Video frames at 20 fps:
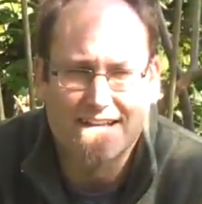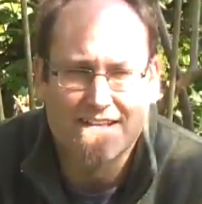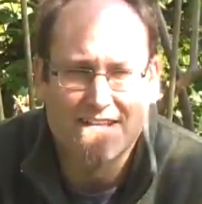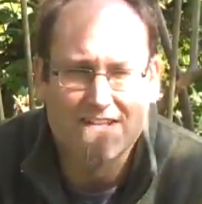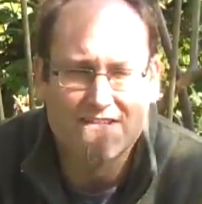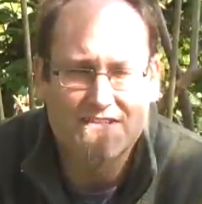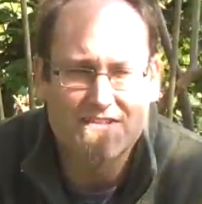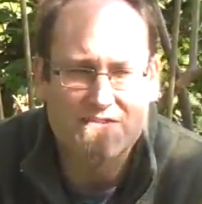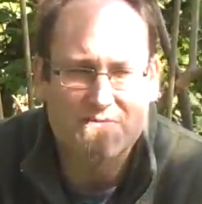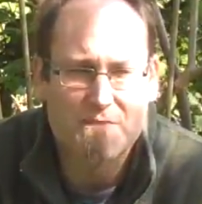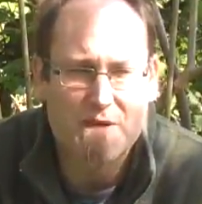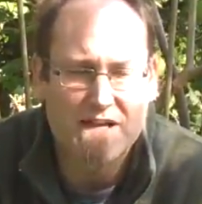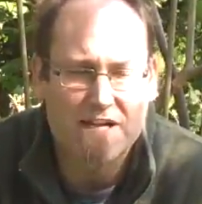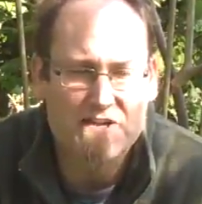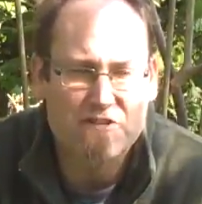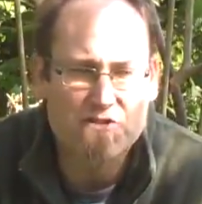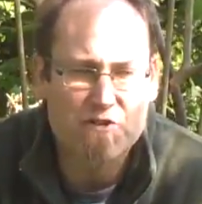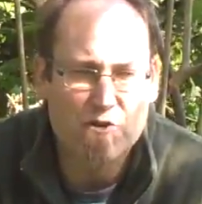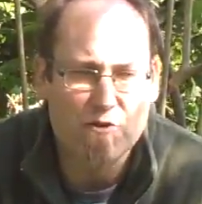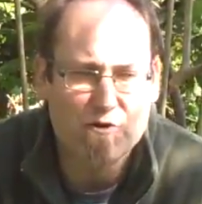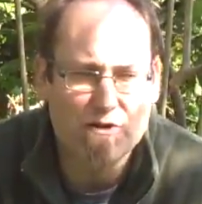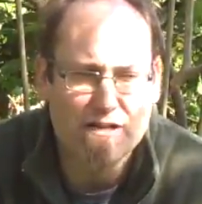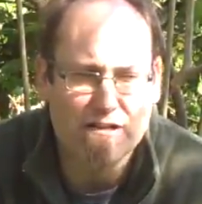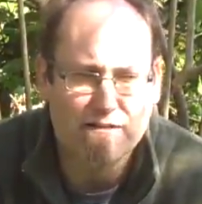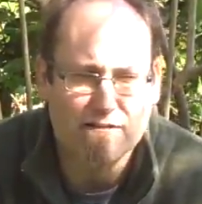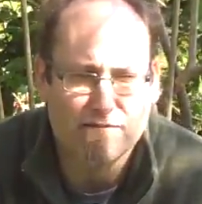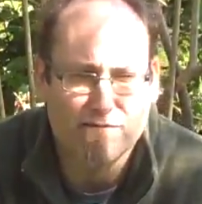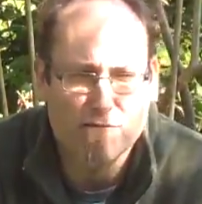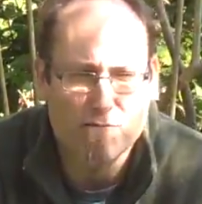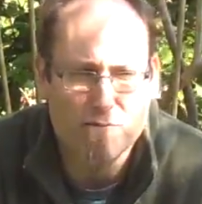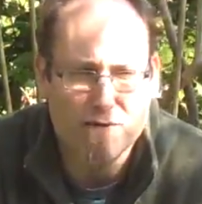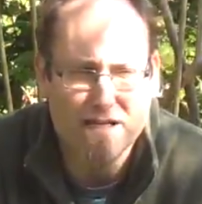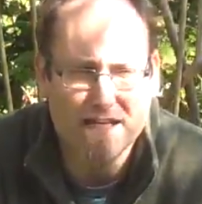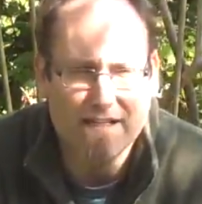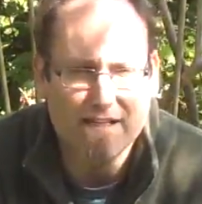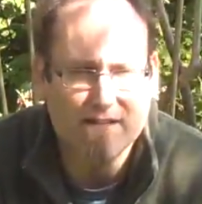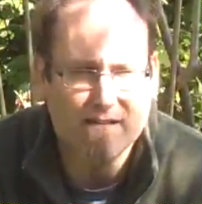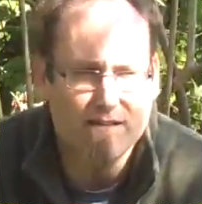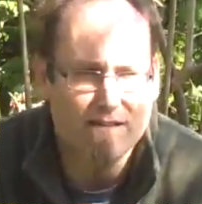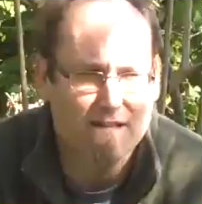This has been a journey for
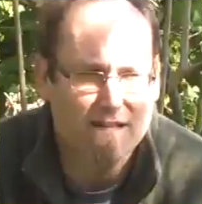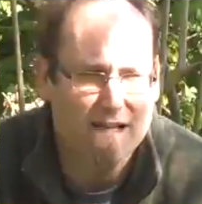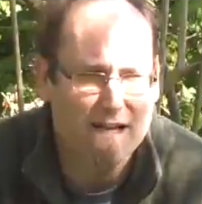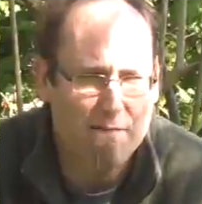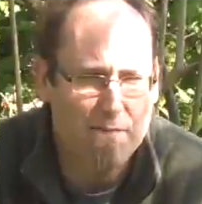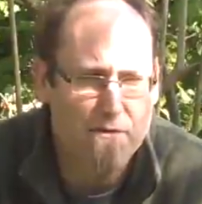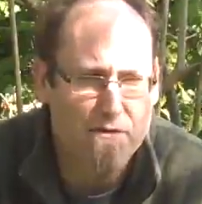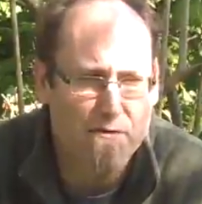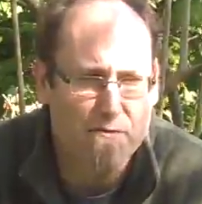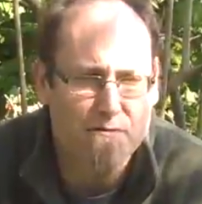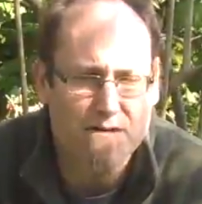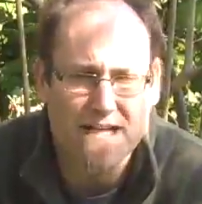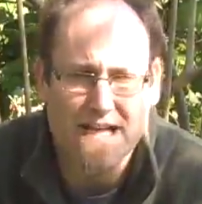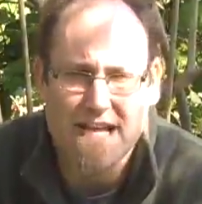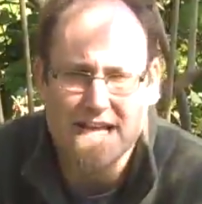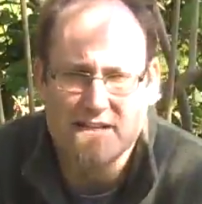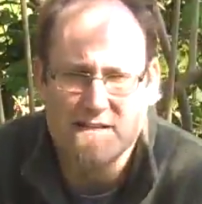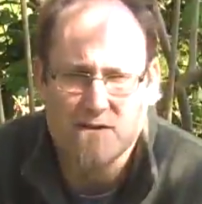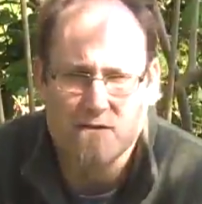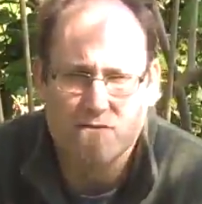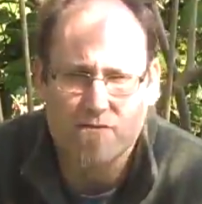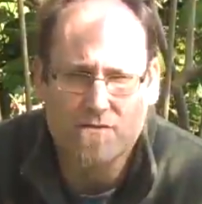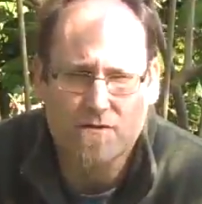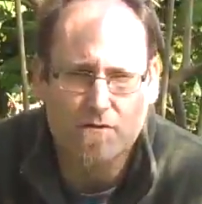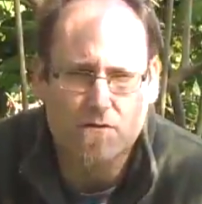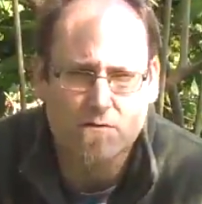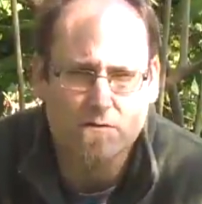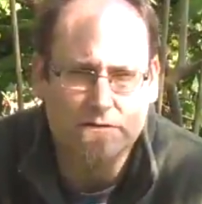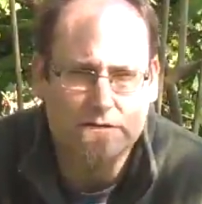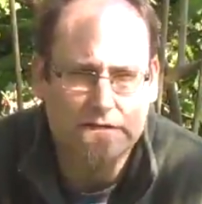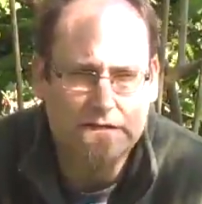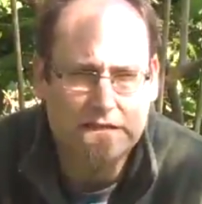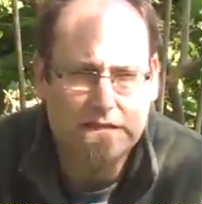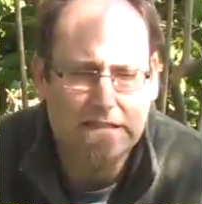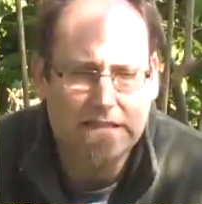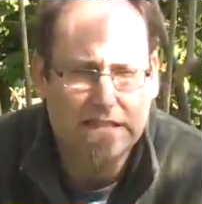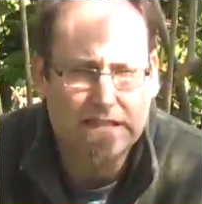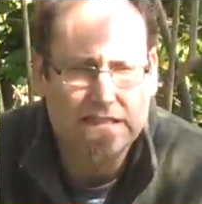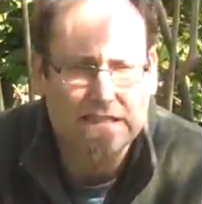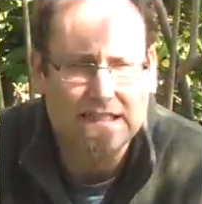me. I'm 38 years old,
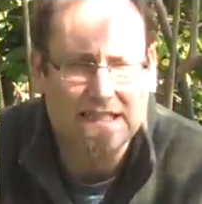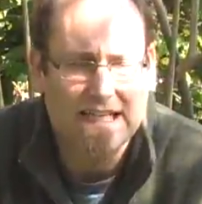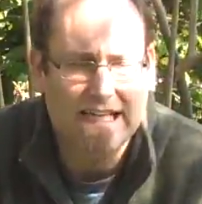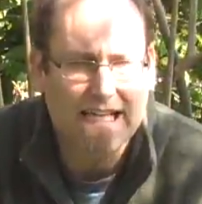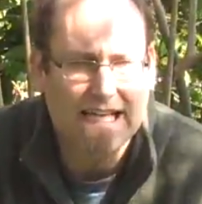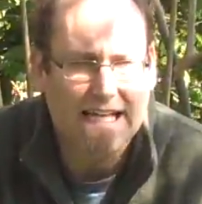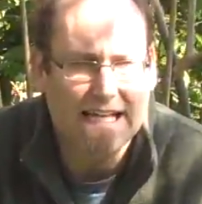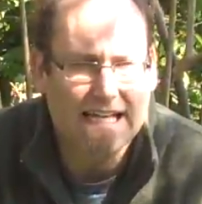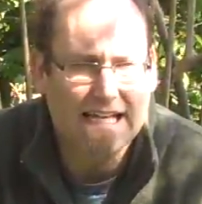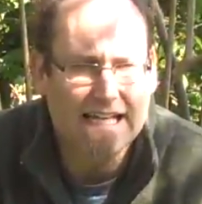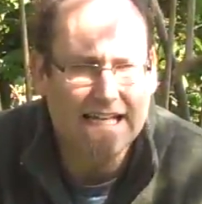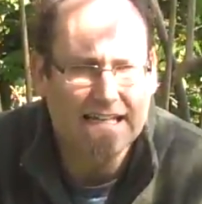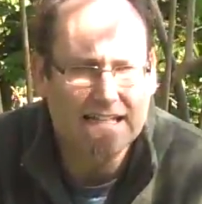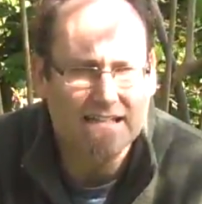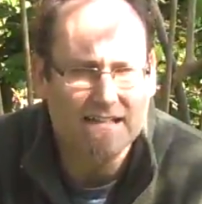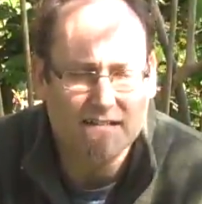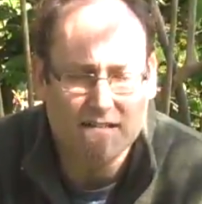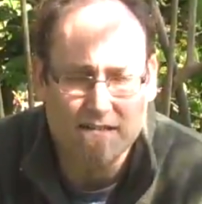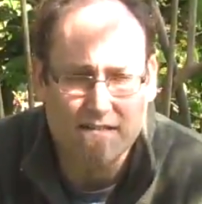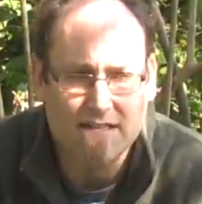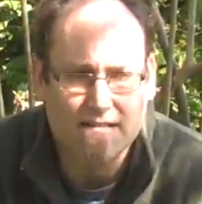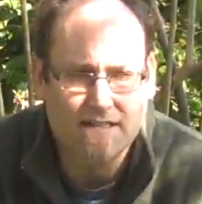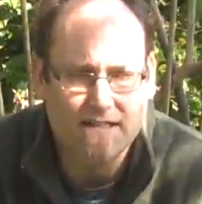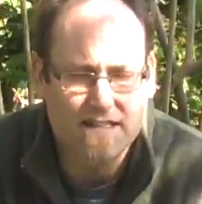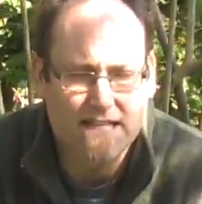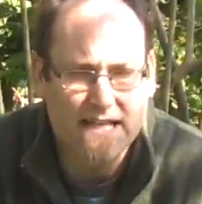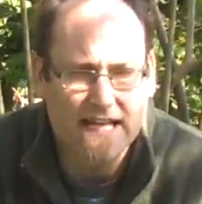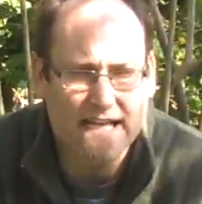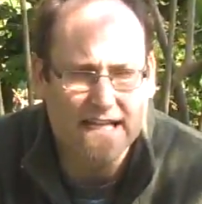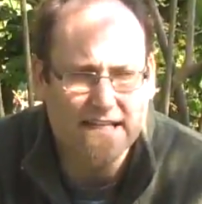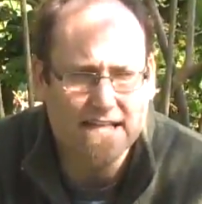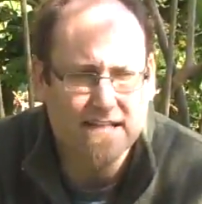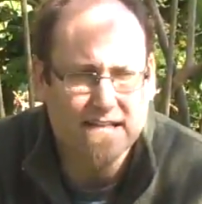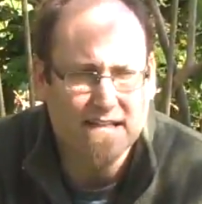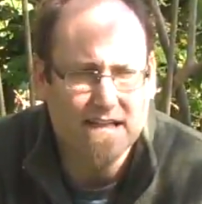and today